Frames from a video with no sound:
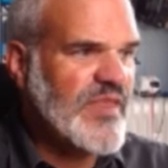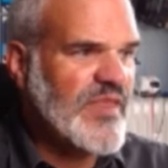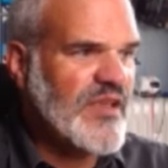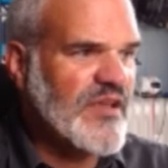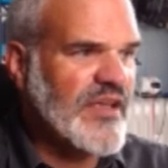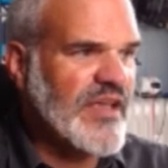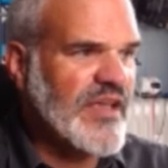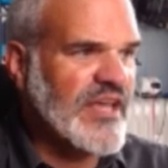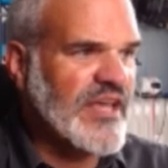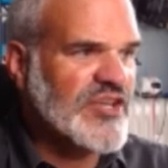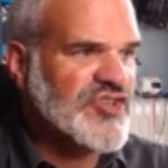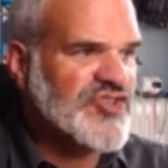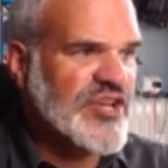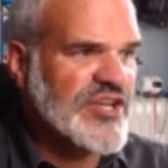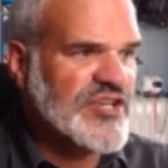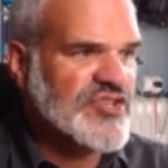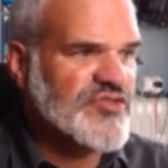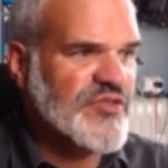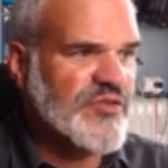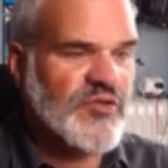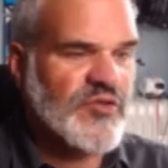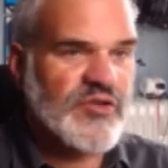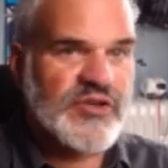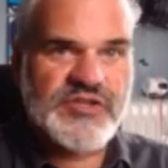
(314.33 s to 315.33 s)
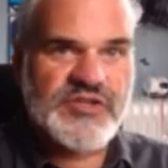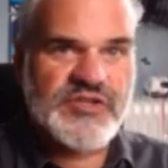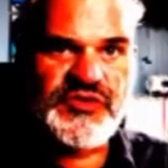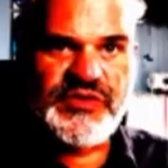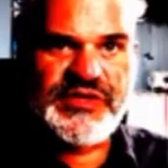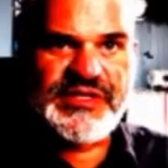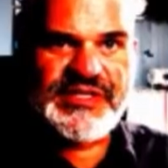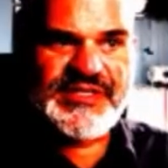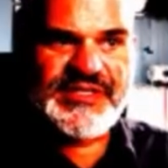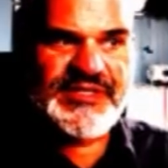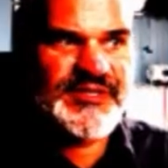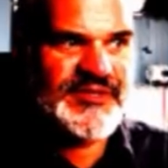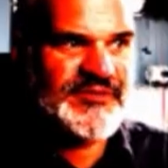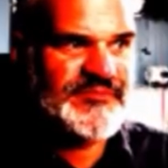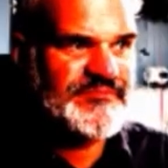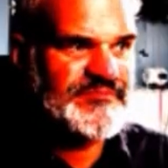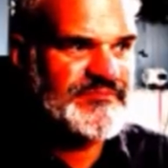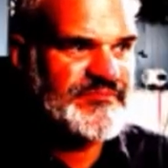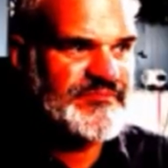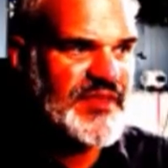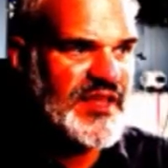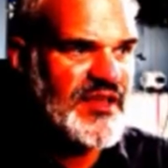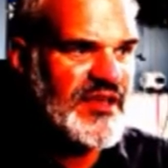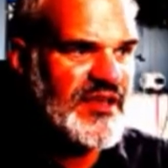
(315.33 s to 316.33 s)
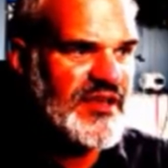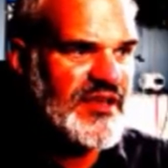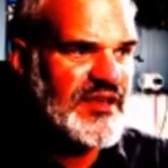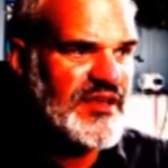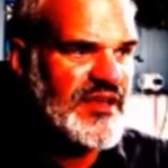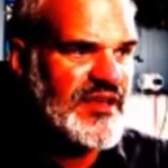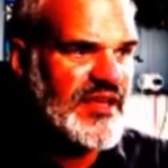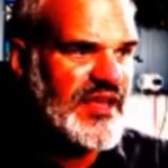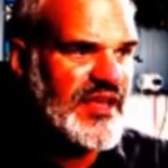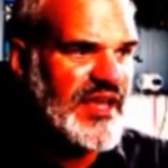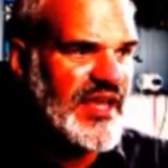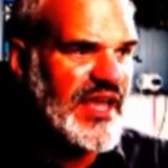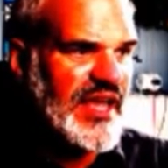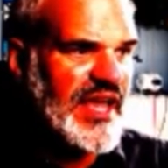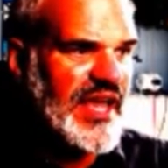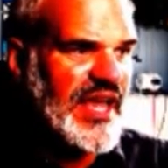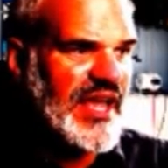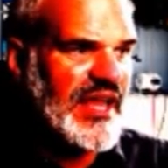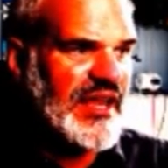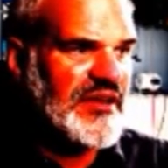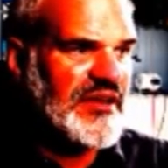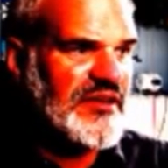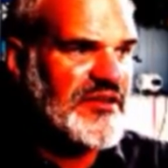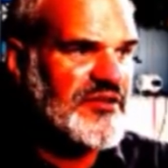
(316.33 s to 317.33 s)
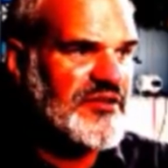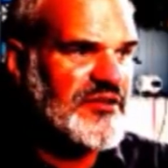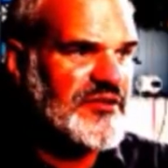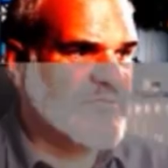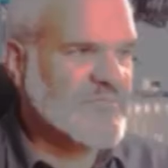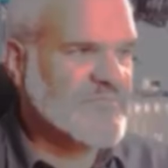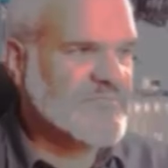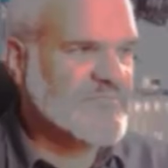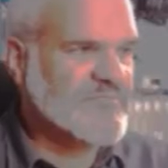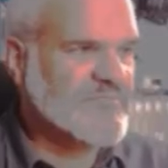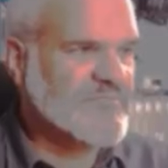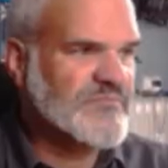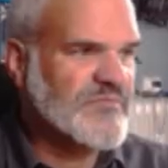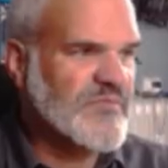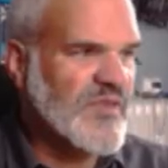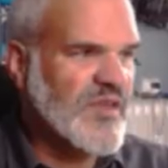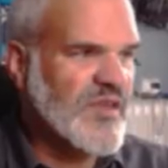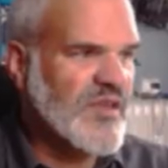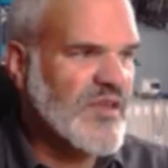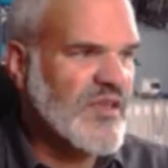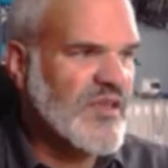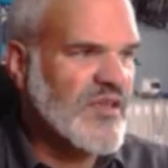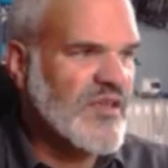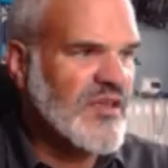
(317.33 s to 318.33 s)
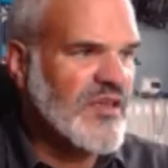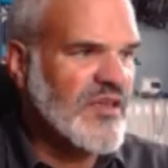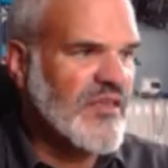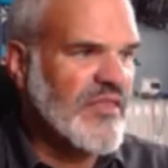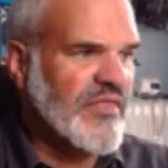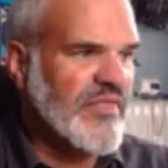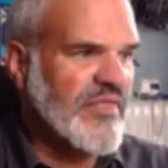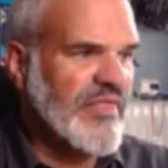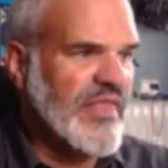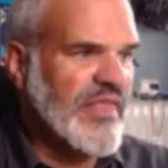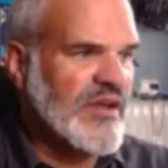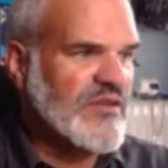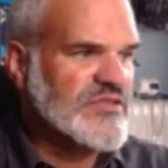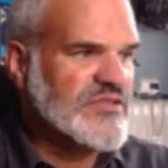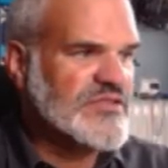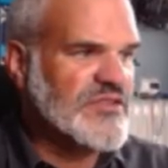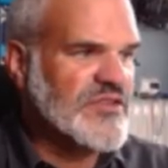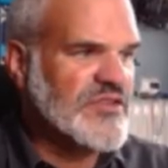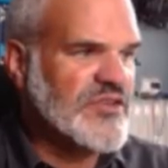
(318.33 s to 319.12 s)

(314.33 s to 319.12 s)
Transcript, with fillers: You can change the contrast and there is a